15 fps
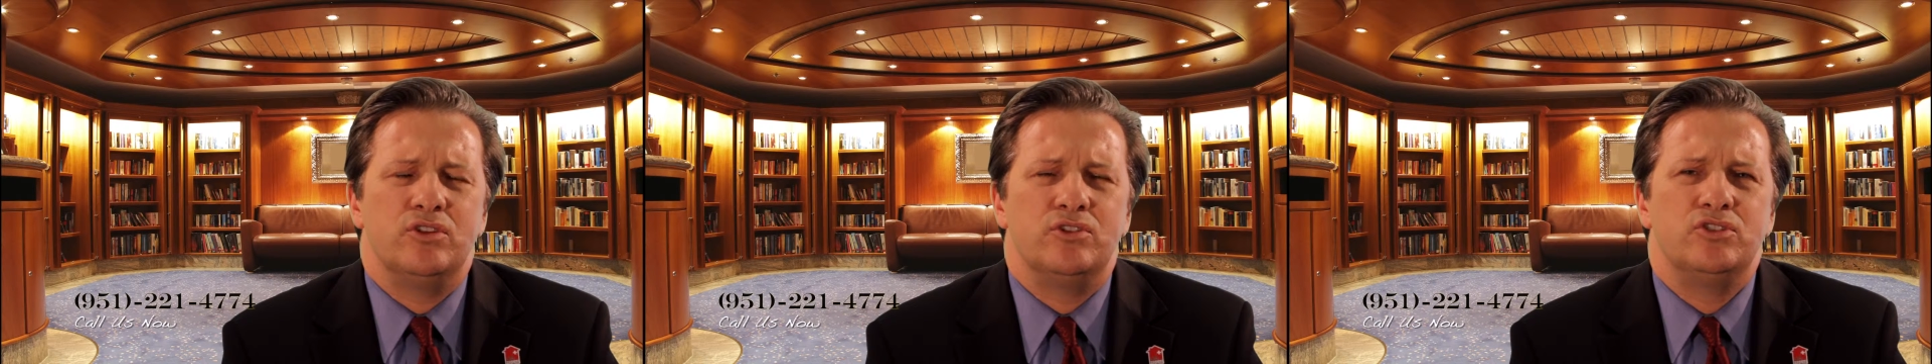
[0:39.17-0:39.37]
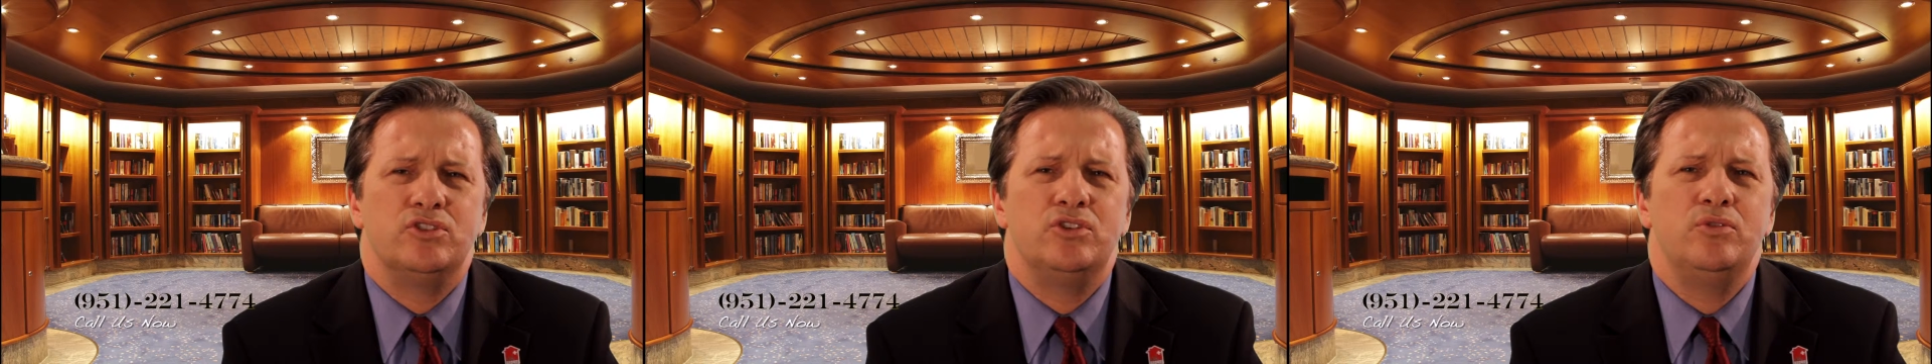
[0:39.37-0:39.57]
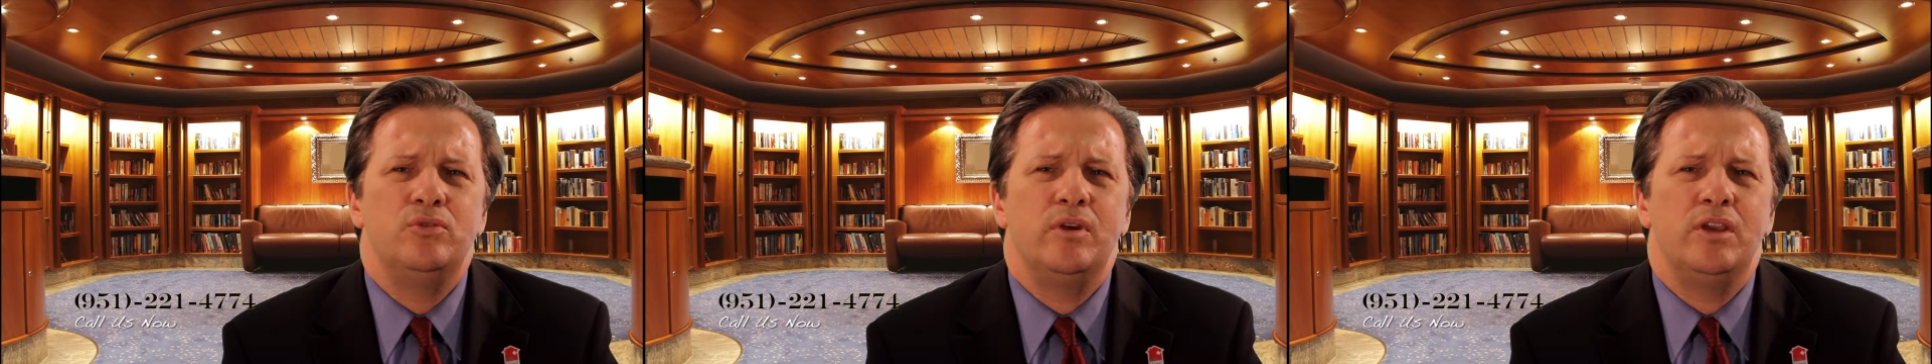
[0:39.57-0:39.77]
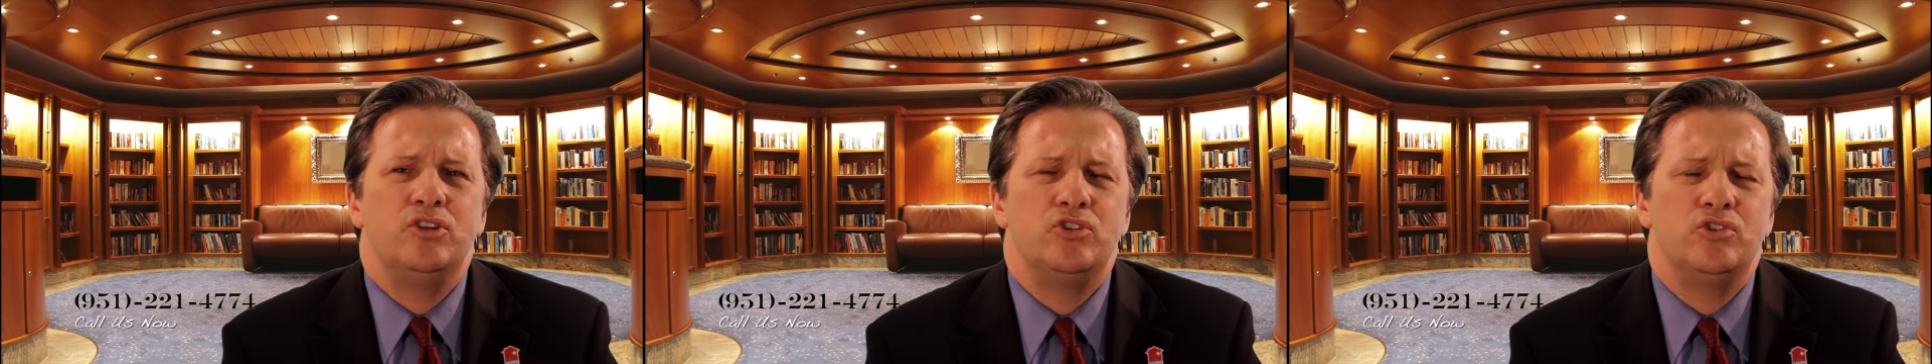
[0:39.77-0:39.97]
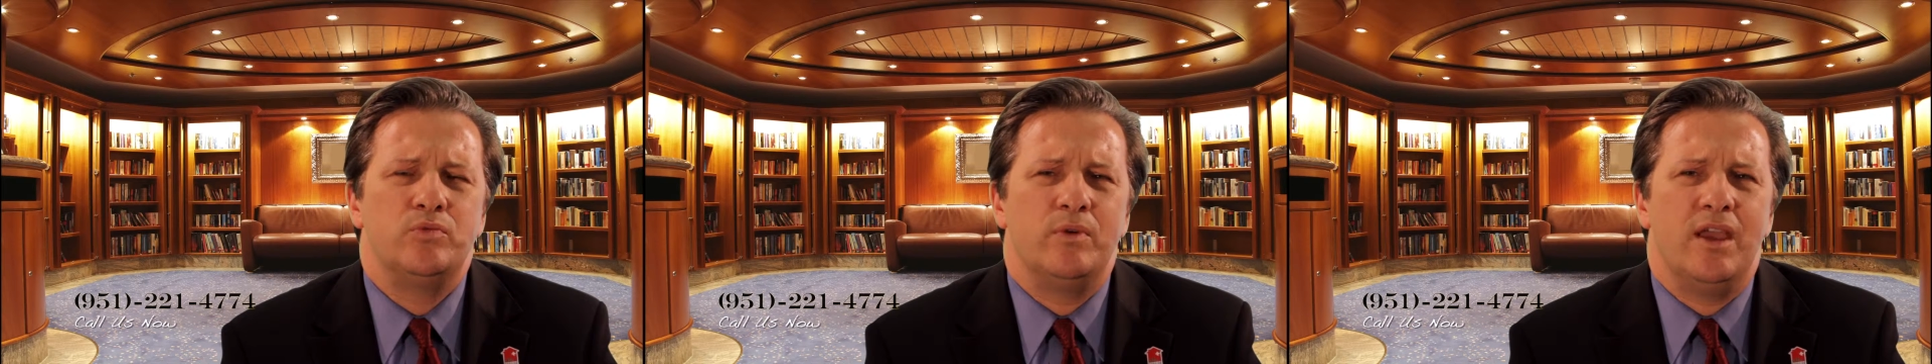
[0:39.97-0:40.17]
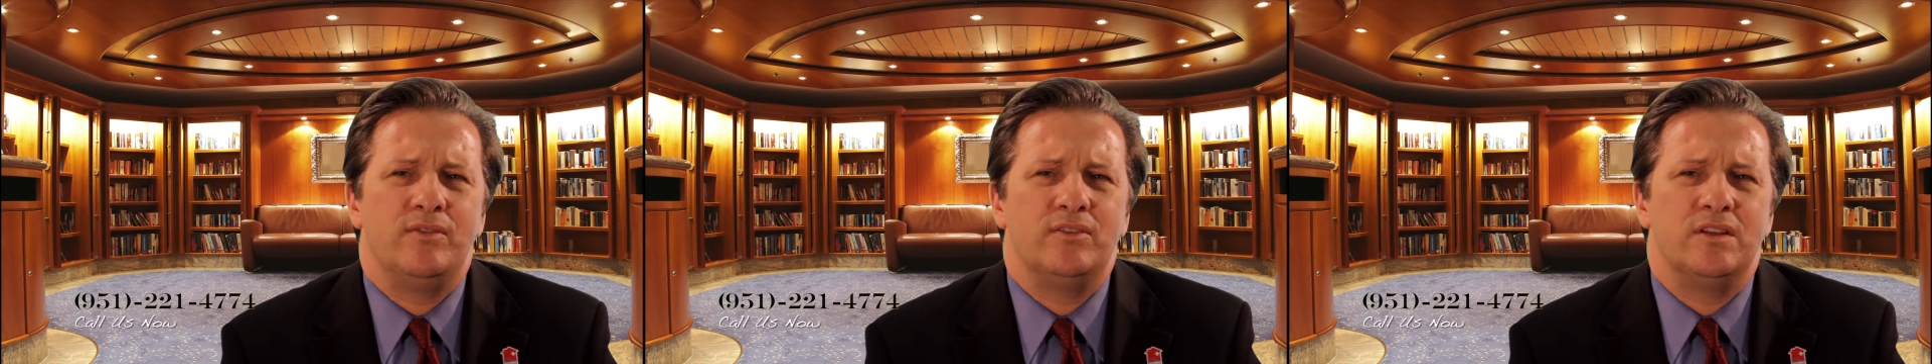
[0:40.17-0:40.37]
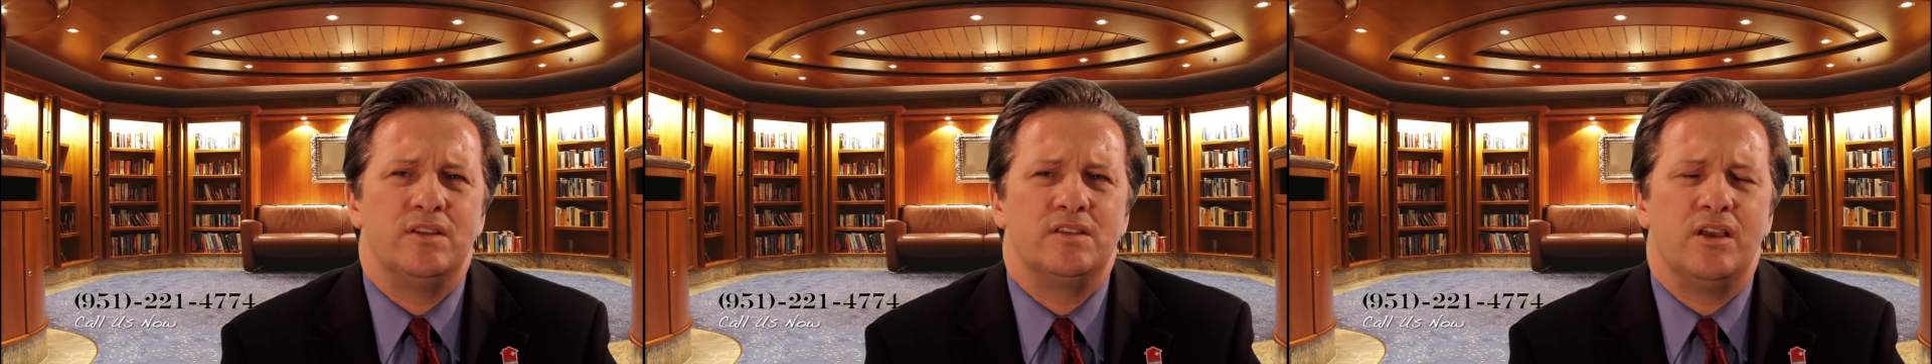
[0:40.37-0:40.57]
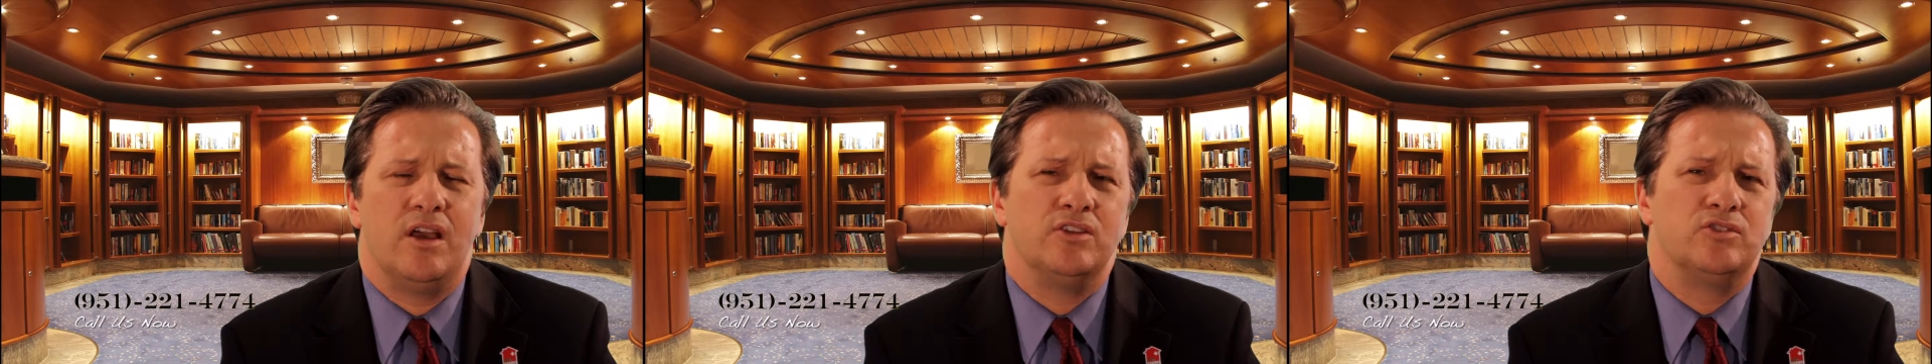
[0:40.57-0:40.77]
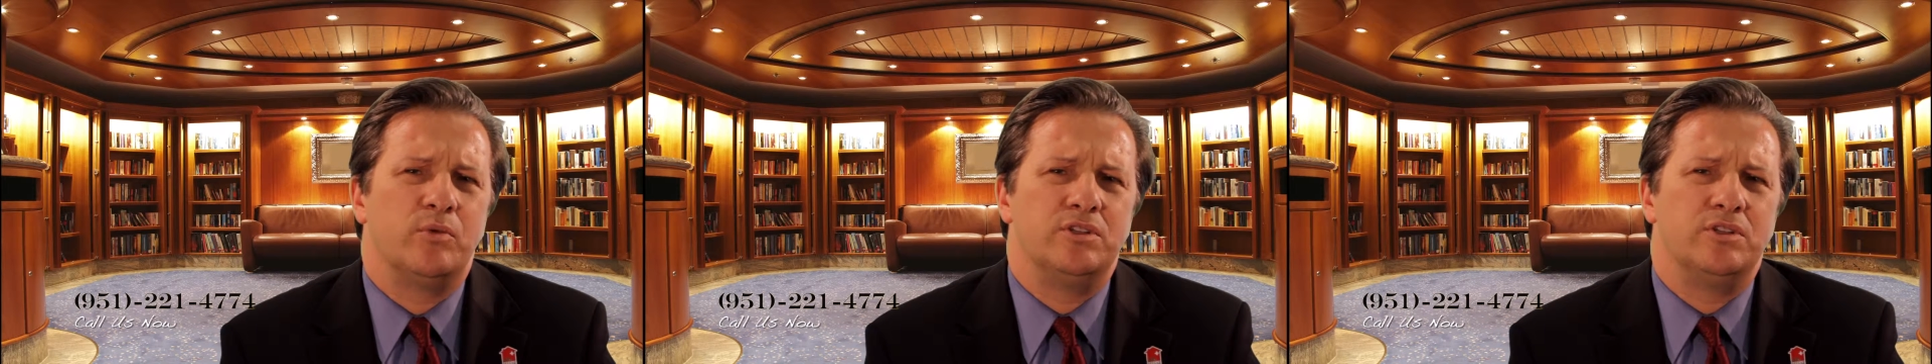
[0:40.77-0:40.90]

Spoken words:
There's two issues we have to discuss.